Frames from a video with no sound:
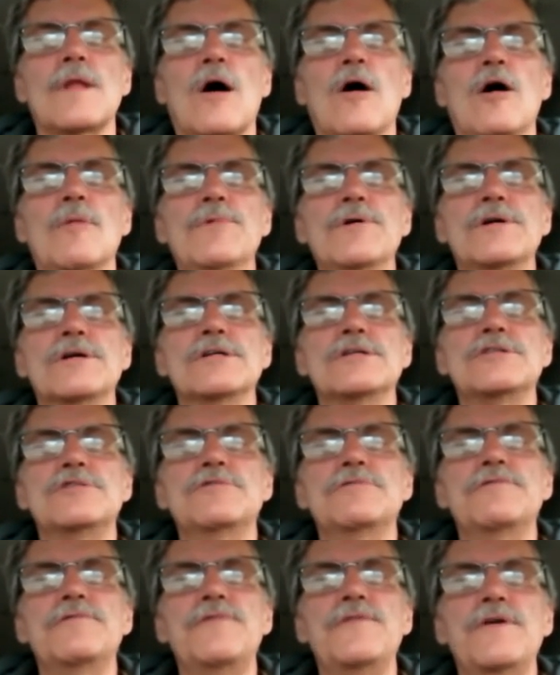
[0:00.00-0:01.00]
All because
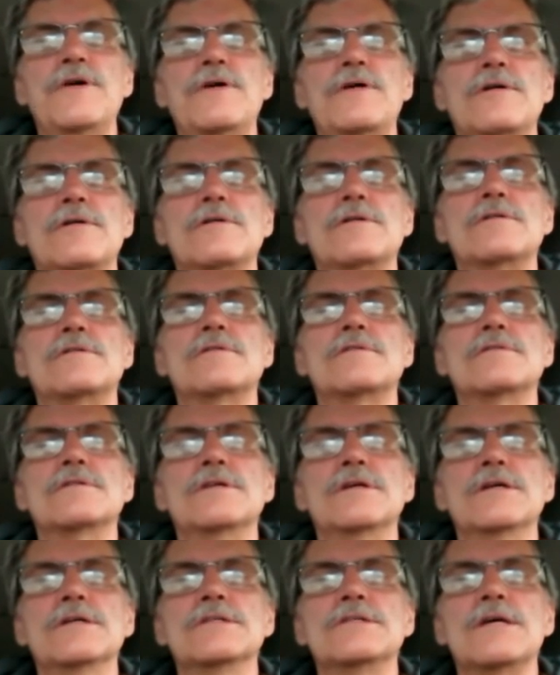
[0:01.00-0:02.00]
you fear
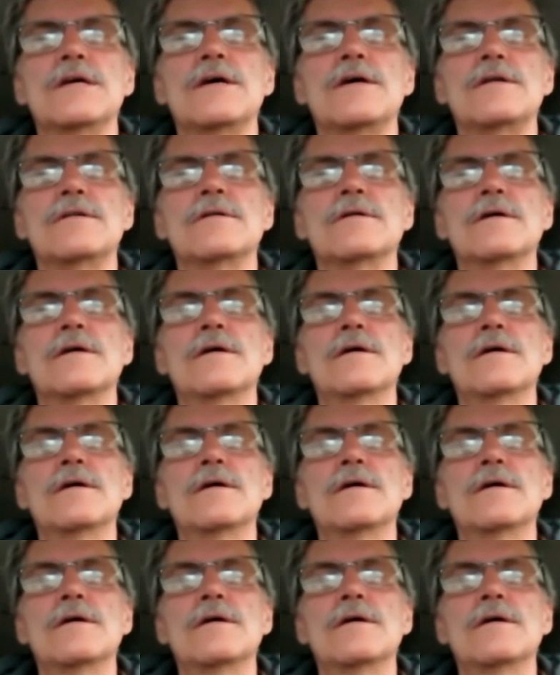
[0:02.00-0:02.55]
the insane.